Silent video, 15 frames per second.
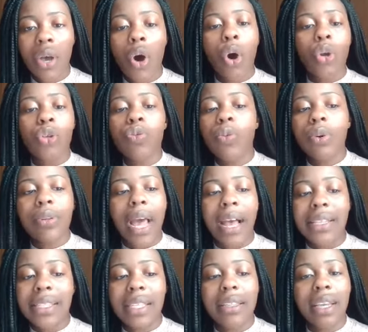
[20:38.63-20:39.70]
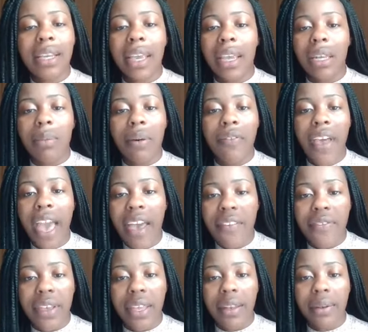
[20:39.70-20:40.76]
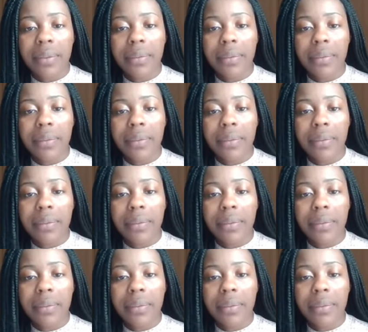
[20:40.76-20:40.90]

or you will not see the kingdom of heaven.